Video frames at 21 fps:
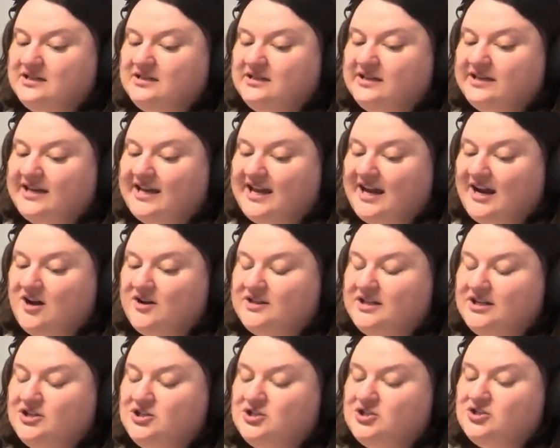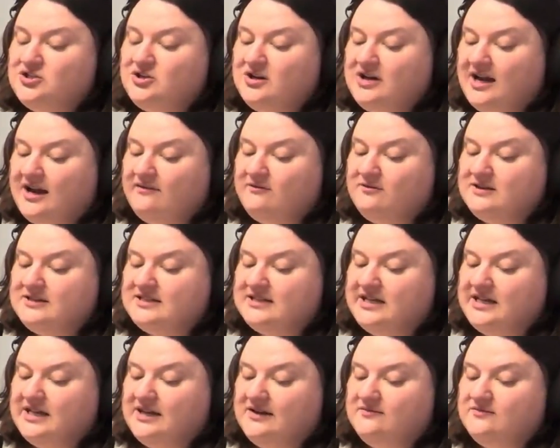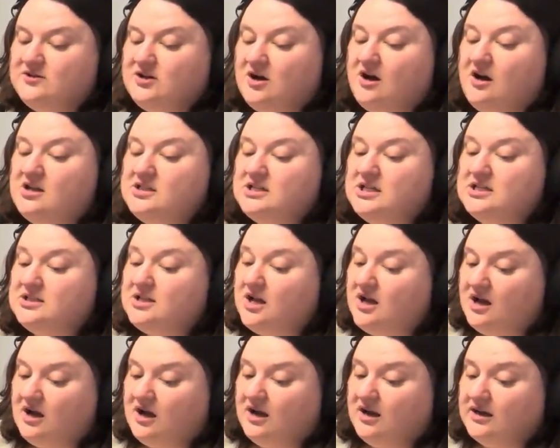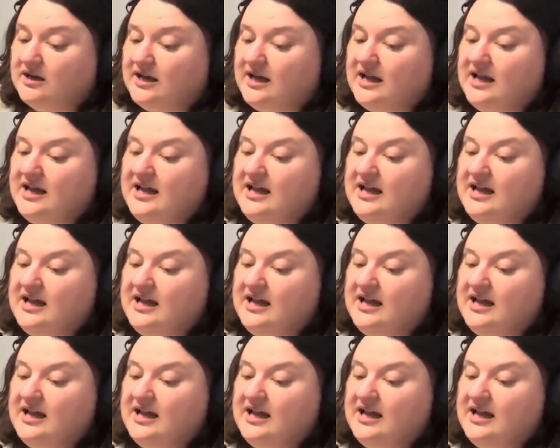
the care they should have received all along.